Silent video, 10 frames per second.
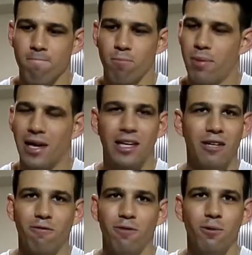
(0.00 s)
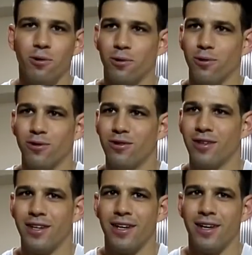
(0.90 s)
picketing funerals
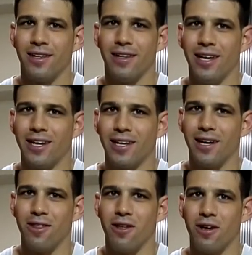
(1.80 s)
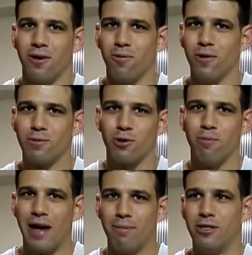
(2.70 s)
like the Westboro
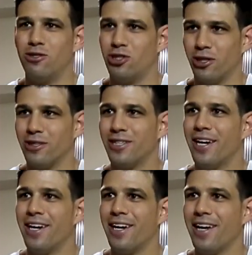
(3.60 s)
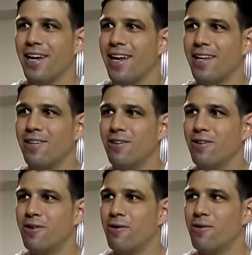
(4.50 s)
Baptist Church, and
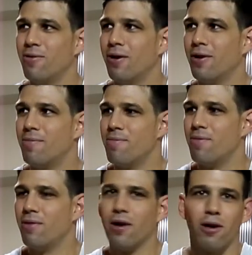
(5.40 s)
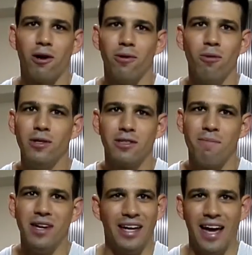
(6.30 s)
nobody's
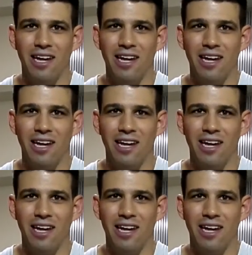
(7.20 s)
committing hate